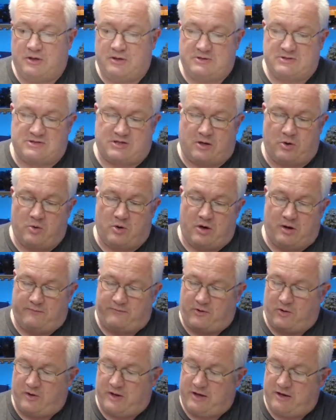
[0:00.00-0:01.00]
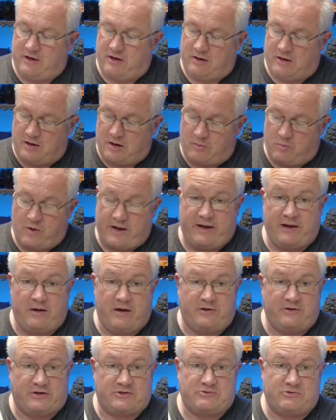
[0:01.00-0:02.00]
So I've got here a
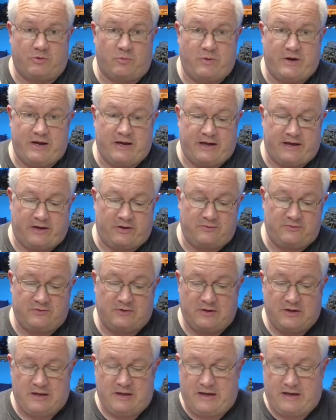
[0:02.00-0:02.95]
industrial warehouse